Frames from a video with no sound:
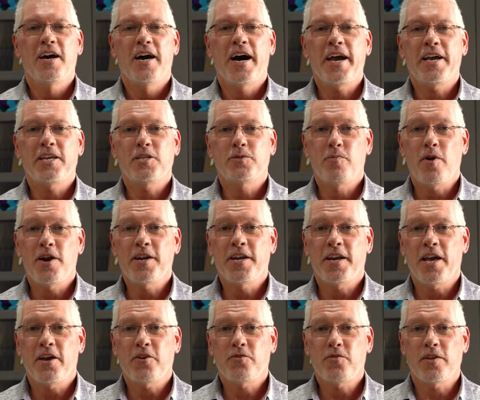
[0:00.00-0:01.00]
Hi, it's
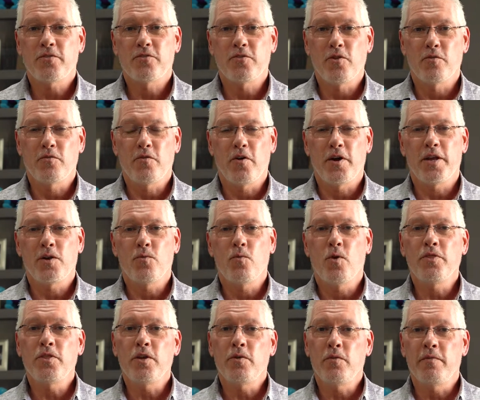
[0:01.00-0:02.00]
Brendan at Treadstone Funding.
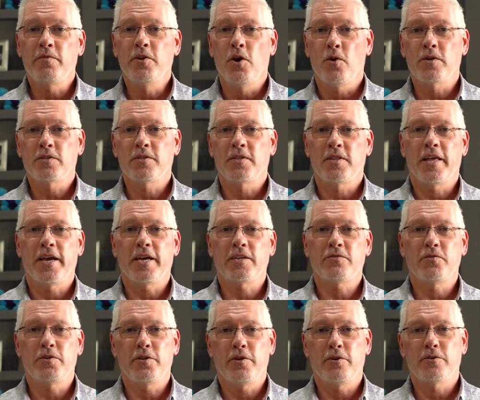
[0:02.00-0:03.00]
One thing we've noticed in the
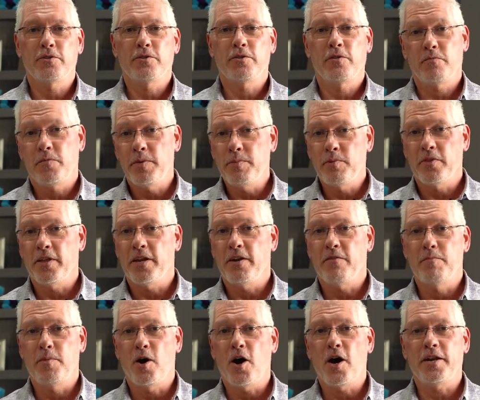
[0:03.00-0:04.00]
last few years that people that
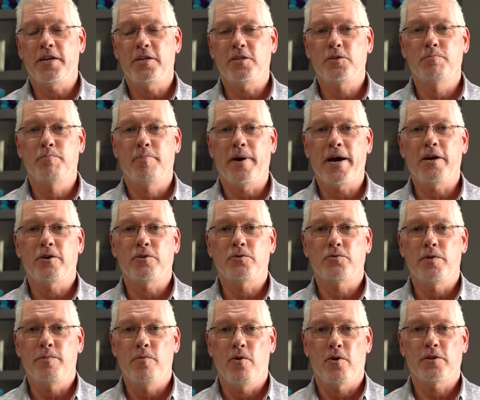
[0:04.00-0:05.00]
have bought is
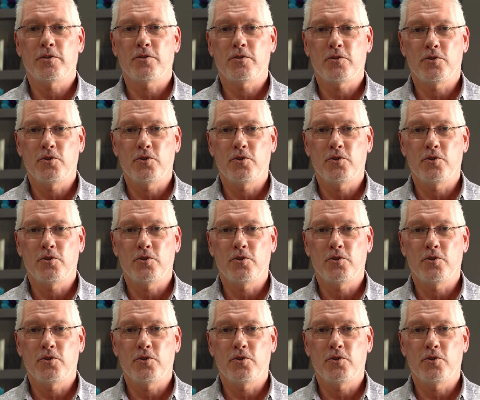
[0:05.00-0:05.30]
buyer's remorse.